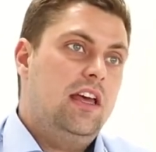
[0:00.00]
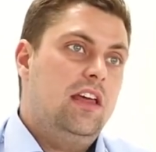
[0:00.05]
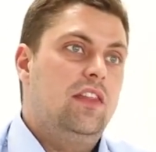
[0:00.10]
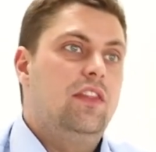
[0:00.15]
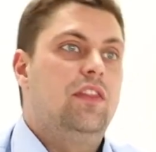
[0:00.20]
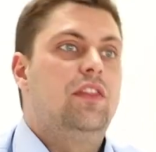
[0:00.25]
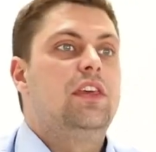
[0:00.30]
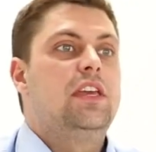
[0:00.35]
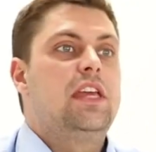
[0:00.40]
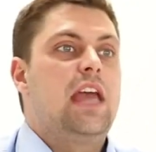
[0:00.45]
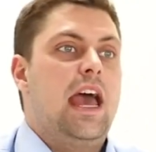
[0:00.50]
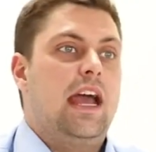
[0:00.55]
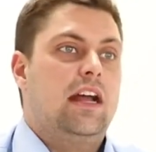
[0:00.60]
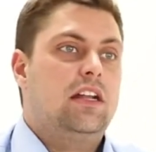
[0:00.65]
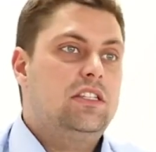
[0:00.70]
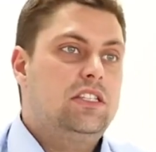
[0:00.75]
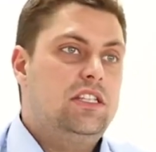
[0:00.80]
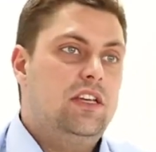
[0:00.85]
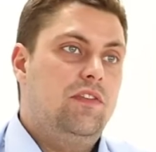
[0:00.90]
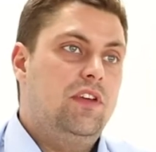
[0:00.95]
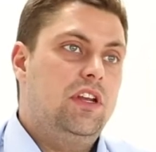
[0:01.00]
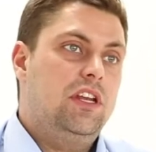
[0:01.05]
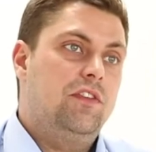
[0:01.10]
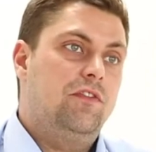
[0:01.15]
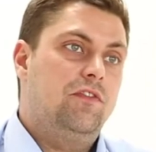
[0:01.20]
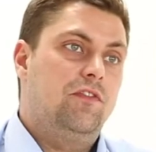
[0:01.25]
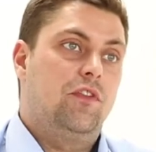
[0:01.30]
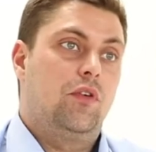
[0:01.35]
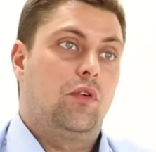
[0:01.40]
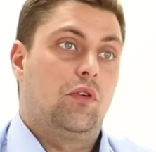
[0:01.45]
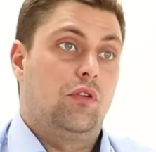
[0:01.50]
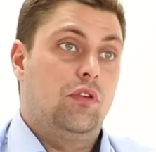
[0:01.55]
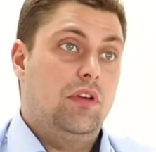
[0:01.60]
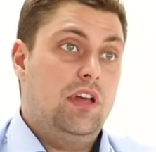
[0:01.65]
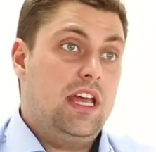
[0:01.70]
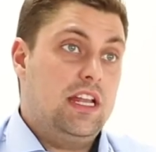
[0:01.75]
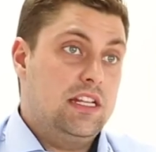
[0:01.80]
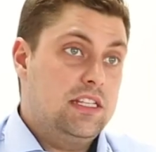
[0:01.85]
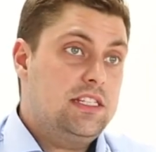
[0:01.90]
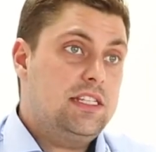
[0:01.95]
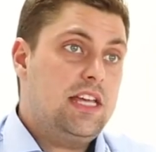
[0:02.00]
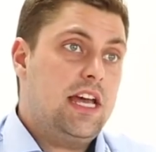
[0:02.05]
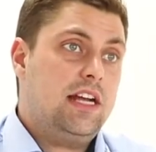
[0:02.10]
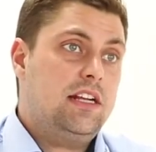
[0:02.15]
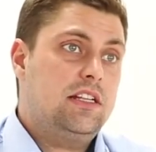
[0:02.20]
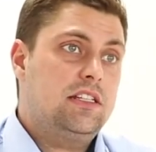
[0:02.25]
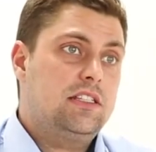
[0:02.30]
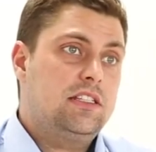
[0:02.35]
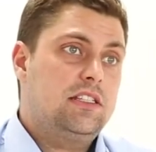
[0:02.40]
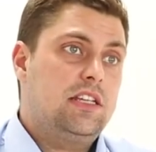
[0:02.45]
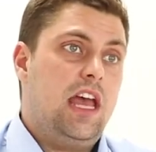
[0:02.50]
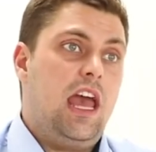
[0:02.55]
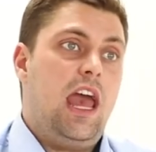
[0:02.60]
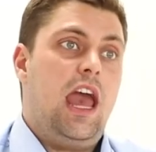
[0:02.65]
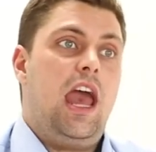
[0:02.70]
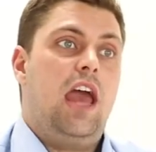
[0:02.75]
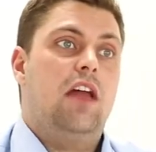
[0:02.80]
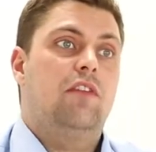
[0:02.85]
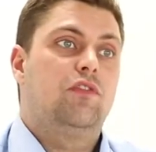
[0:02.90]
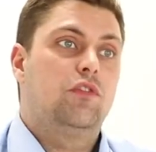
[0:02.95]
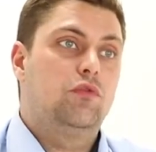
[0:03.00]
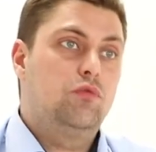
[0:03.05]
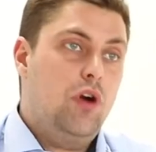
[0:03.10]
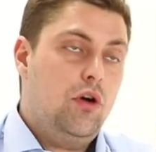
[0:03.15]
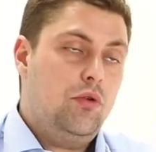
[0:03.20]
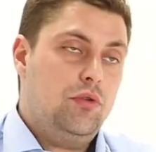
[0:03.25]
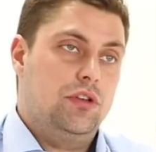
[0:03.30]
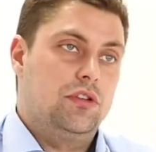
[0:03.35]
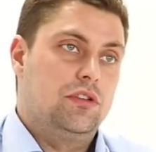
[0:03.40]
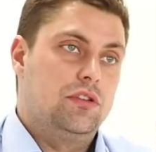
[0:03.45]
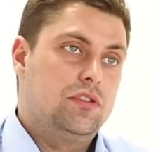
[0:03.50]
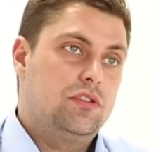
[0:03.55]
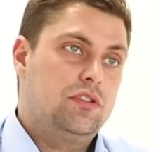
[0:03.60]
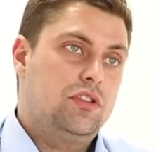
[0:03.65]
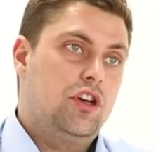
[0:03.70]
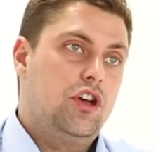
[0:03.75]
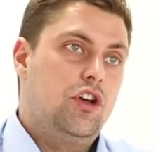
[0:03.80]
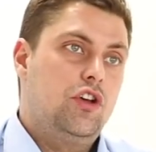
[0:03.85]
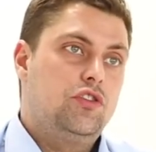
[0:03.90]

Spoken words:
the activity for insects and for rodents,